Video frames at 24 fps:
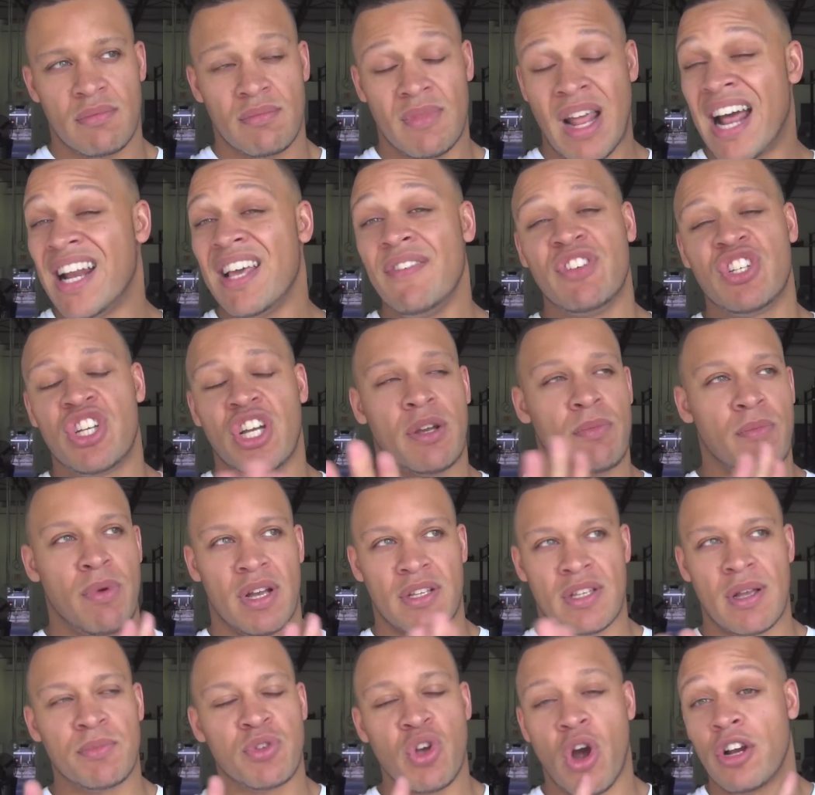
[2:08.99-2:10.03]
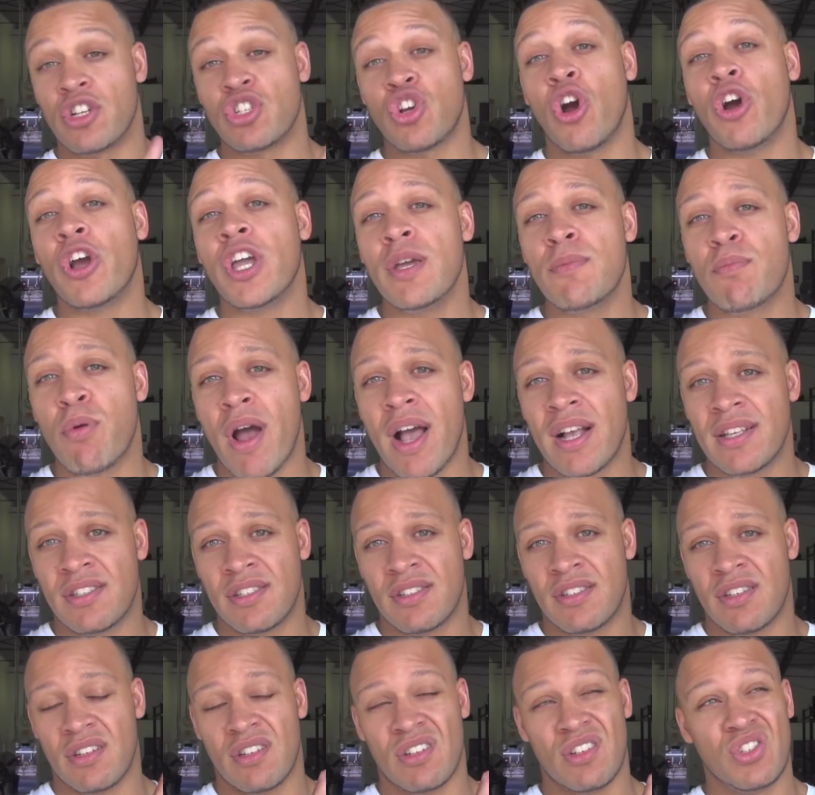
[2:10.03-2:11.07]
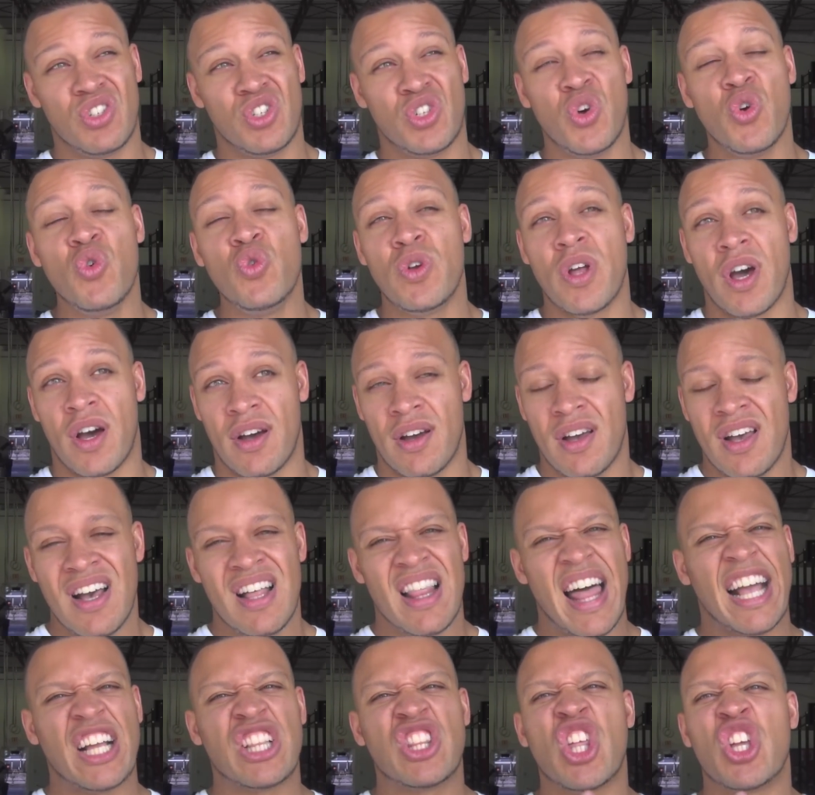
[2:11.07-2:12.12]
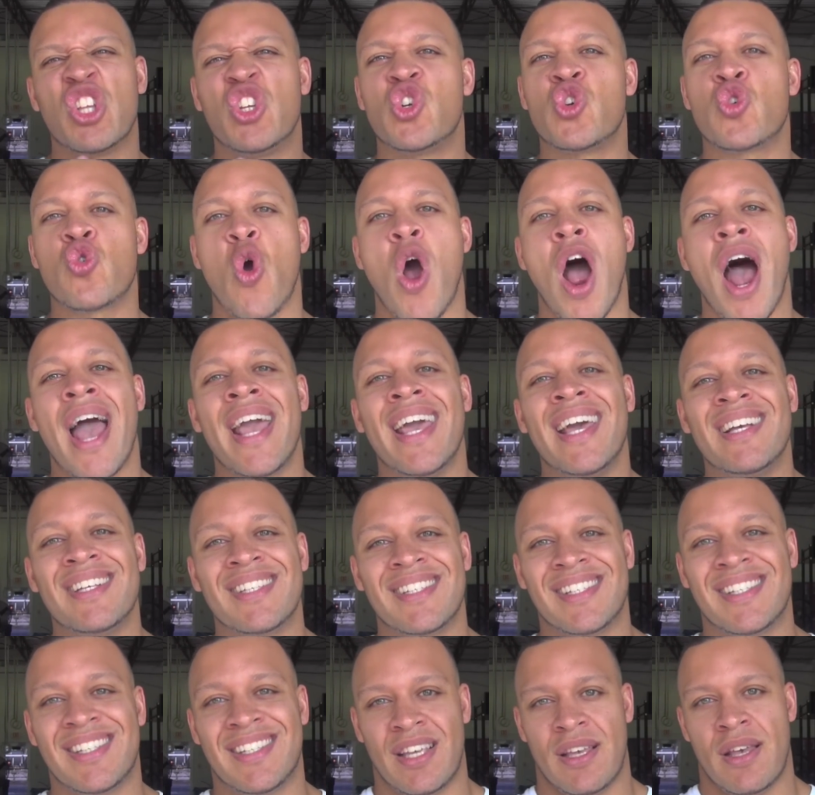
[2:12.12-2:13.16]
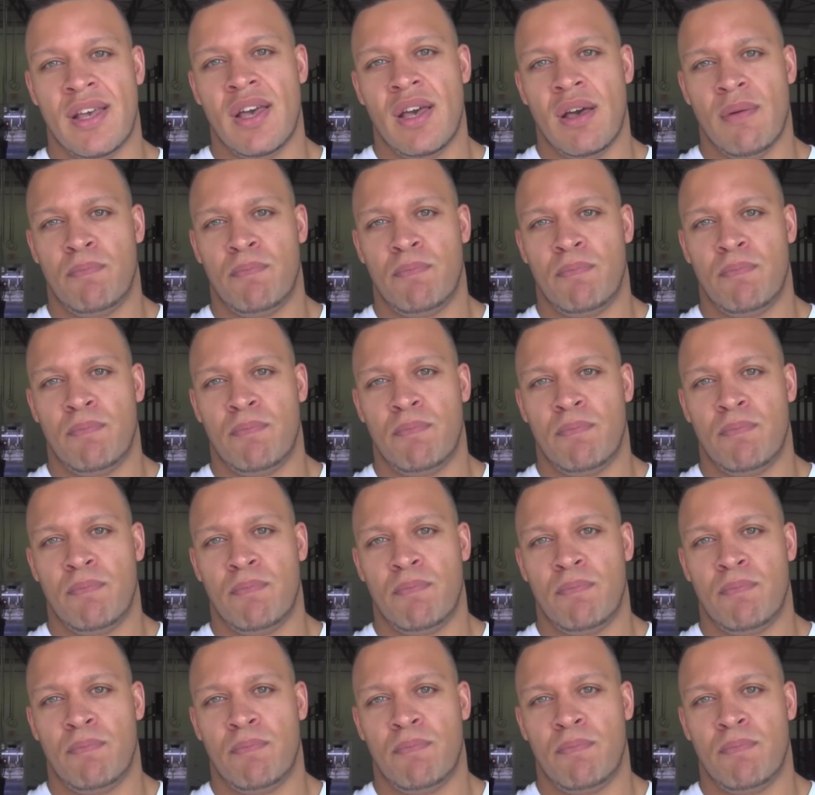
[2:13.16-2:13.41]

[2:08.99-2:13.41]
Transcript: not even chicken breast, I'm sorry, turkey breast, tuna, like the driest,